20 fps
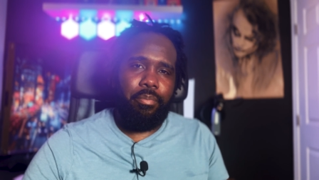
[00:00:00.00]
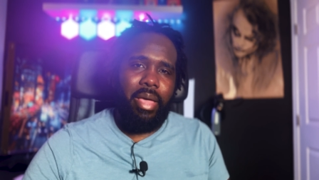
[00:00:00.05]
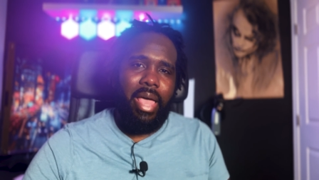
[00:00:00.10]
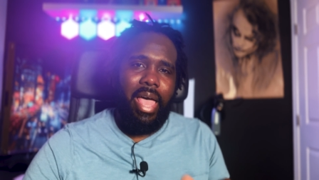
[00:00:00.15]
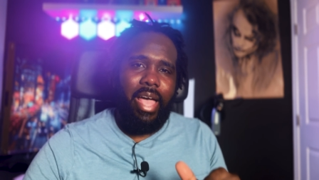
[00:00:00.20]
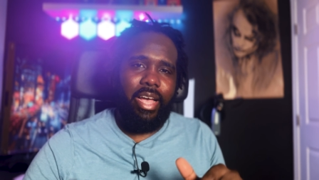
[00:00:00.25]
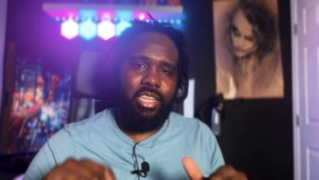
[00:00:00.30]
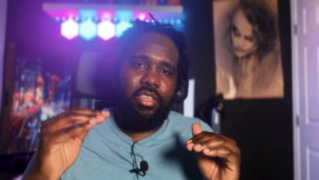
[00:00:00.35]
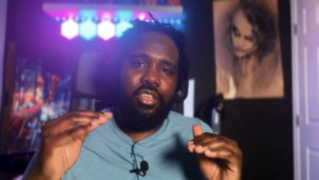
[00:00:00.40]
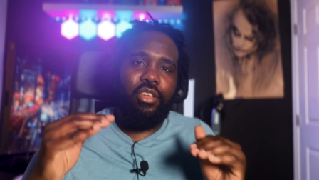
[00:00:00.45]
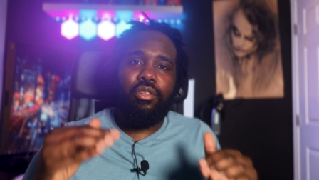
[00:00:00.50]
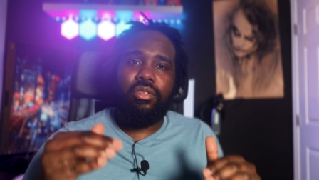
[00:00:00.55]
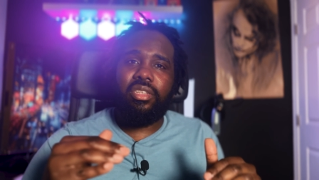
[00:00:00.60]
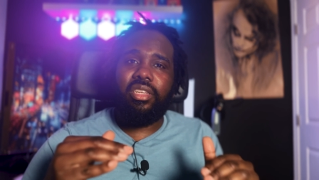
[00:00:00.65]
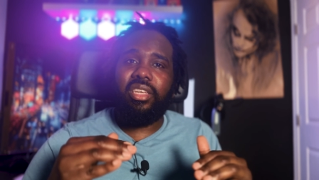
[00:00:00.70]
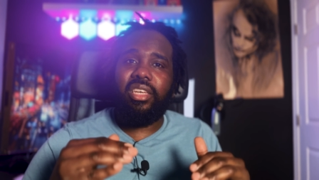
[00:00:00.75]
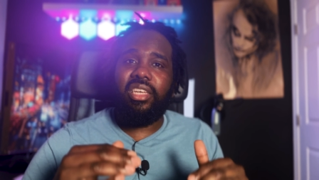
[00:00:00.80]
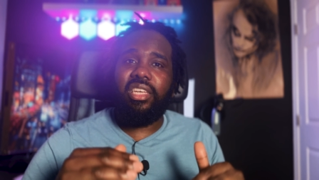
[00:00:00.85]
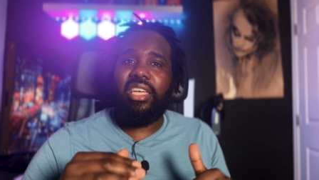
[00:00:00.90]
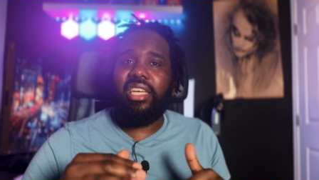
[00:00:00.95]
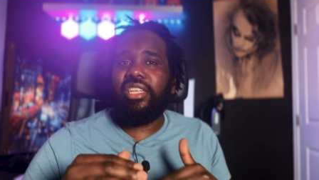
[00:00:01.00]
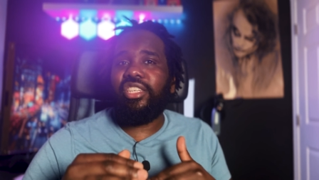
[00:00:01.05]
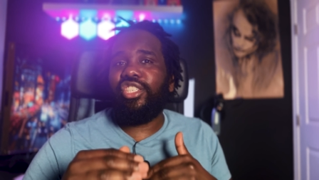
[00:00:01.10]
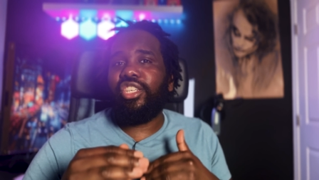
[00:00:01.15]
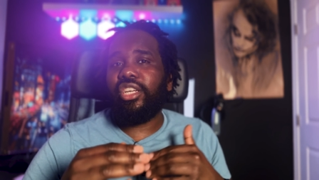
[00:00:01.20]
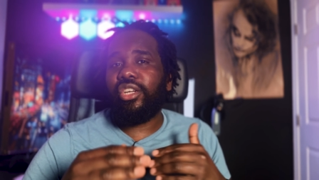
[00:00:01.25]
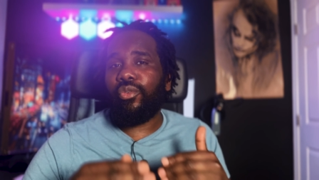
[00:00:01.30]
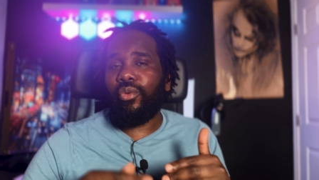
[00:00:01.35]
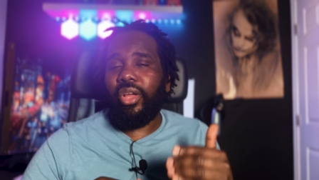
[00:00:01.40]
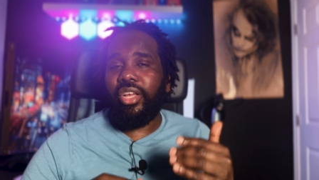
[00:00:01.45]
Max. Usually,
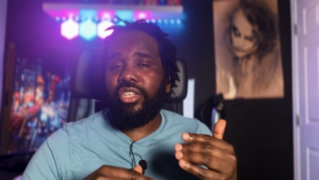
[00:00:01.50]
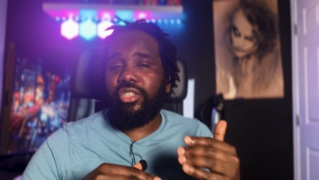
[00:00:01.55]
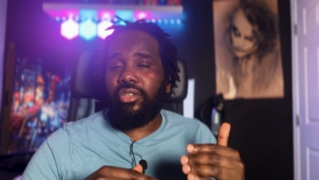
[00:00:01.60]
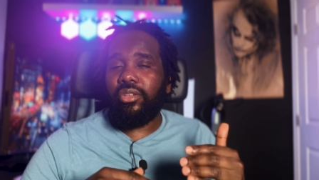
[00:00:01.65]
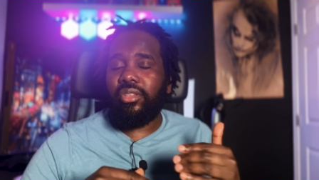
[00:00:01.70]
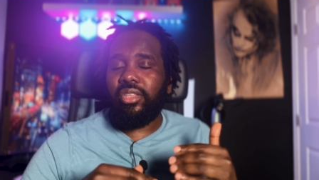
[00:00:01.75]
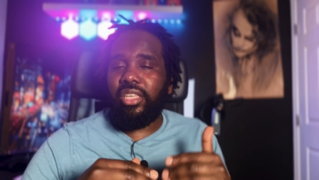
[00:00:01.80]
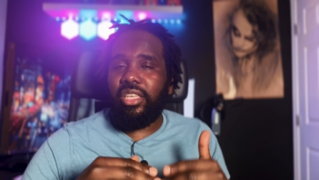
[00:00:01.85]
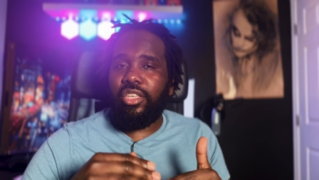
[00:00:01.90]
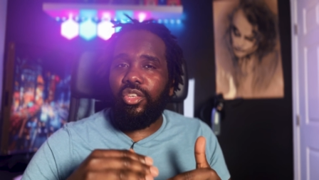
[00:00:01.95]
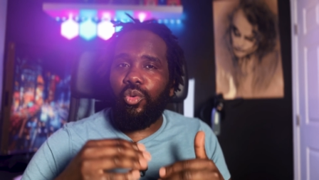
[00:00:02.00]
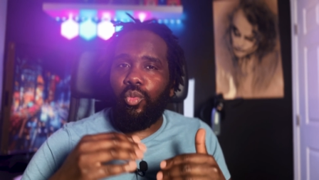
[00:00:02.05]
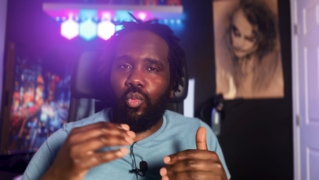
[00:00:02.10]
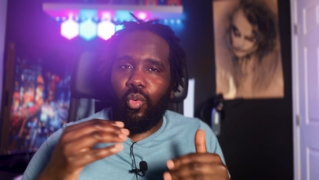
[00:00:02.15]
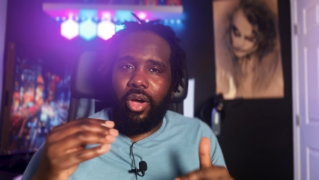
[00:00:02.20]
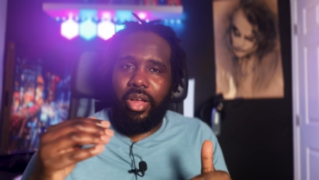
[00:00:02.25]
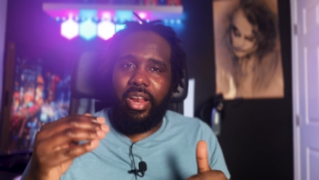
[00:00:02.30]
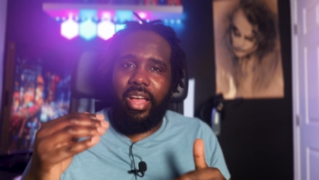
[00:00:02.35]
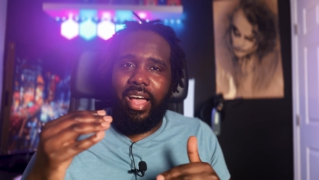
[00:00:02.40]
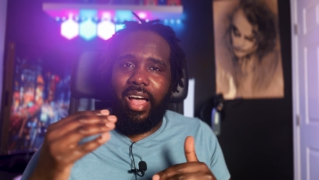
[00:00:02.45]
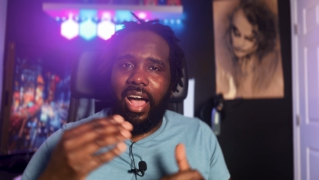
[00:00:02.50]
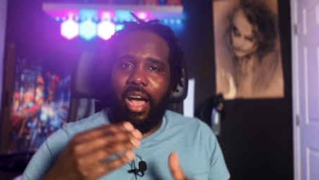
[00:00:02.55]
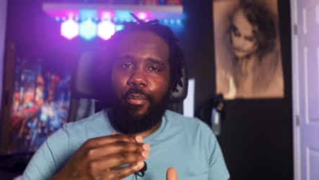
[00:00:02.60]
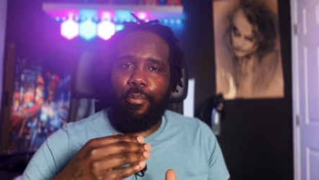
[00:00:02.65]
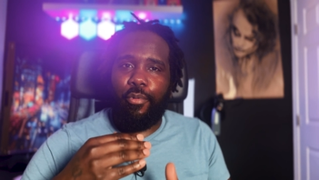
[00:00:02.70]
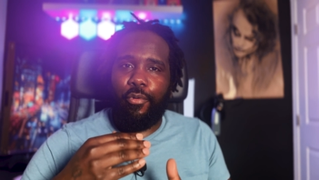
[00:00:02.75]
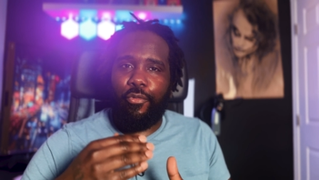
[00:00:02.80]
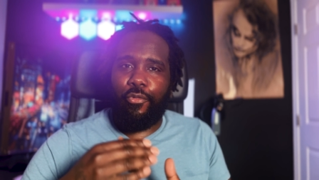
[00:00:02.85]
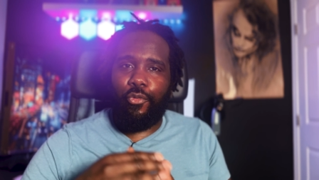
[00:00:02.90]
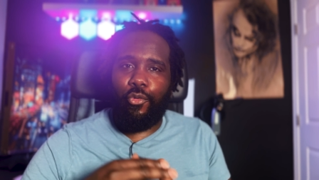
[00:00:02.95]
generationally, you want to
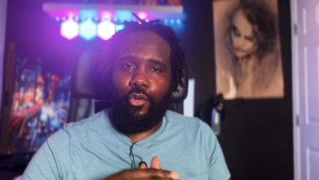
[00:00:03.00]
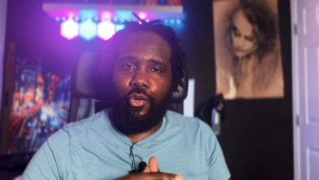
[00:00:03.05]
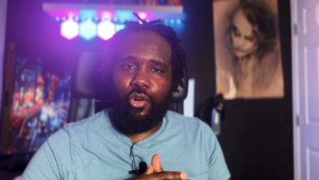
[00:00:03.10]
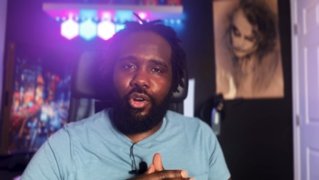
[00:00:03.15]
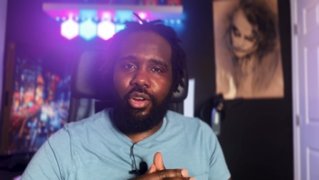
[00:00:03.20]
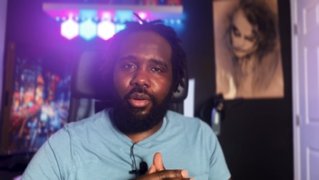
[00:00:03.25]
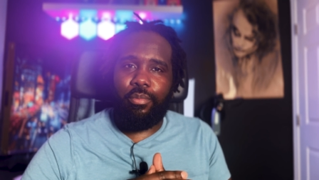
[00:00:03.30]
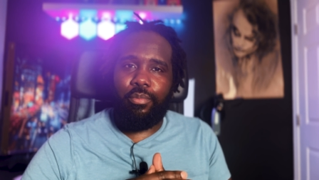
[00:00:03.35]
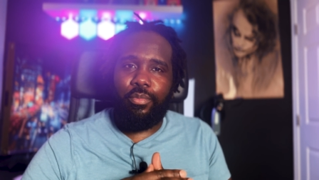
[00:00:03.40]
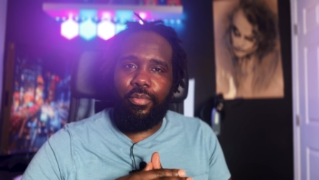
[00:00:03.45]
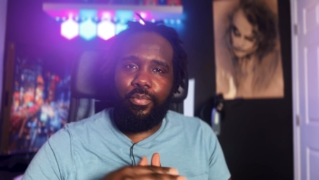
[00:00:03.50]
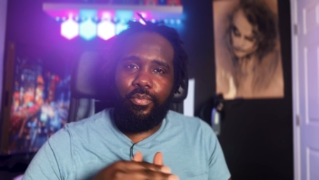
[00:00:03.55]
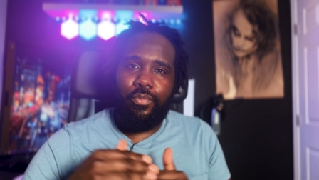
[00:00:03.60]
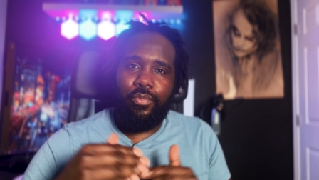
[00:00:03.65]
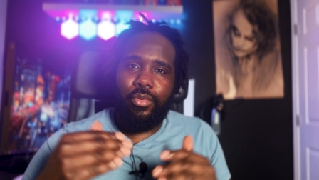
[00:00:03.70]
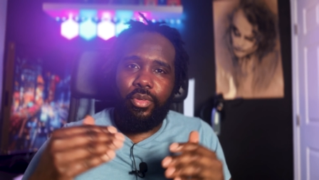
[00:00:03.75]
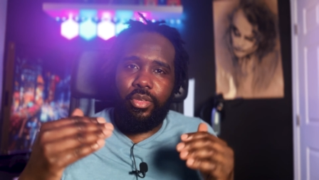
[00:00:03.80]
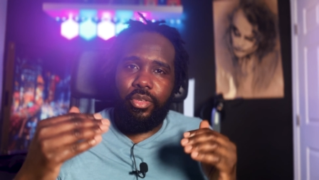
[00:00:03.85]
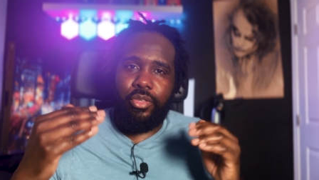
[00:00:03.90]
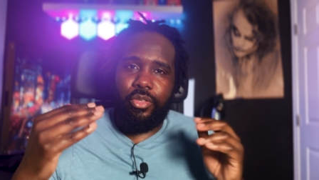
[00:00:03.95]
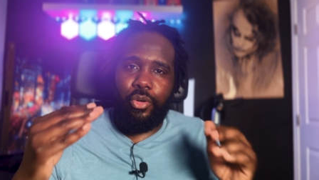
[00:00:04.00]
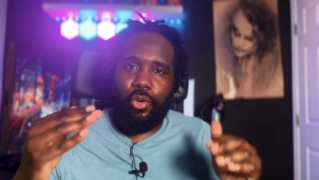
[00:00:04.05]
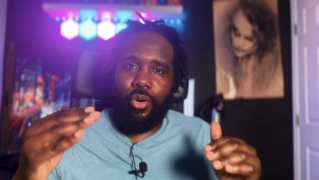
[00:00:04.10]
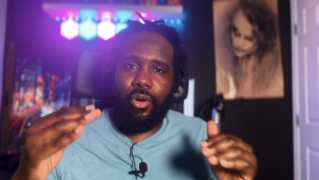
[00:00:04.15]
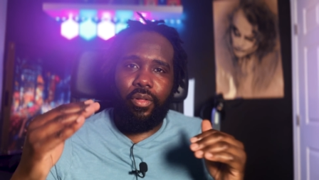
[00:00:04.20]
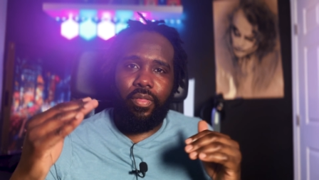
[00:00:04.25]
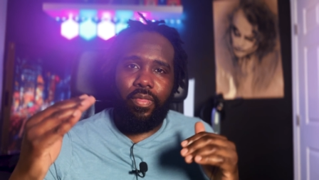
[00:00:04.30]
outperform your